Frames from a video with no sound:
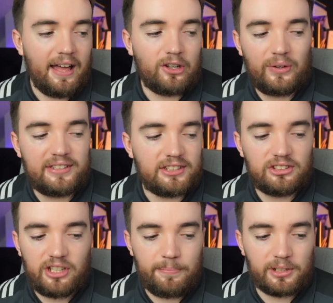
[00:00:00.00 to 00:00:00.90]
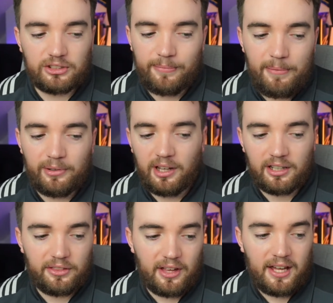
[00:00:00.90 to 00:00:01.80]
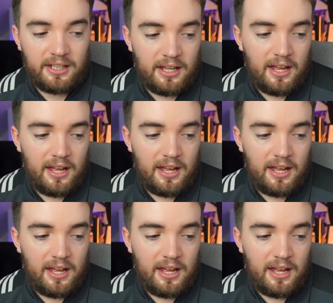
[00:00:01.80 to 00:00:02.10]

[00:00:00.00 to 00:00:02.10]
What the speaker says: Quinton Timber, so maybe we look at that.